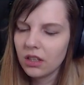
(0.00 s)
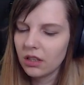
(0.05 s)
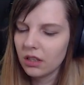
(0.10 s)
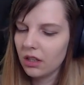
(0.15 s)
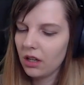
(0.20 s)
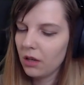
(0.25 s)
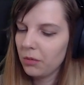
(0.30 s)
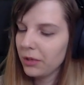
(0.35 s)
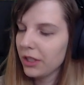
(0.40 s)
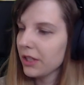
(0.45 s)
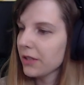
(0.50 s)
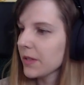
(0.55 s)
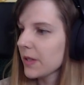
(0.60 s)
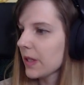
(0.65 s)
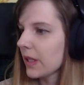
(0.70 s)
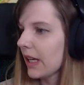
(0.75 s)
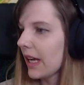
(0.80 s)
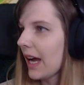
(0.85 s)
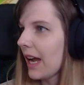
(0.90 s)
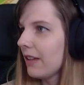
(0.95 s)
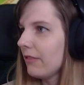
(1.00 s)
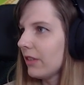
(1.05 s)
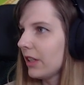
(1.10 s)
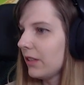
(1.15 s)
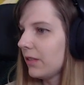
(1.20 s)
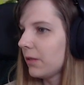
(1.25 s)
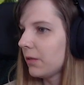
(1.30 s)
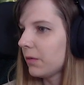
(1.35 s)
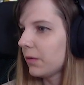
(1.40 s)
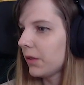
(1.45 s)
Oh, because the guy
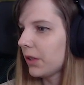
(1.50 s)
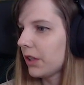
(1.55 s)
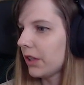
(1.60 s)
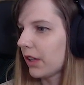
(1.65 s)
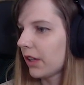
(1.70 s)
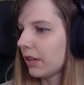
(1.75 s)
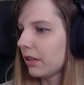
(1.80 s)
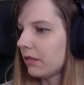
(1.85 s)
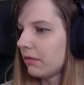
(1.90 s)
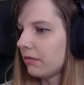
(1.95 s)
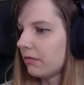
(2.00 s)
went to work.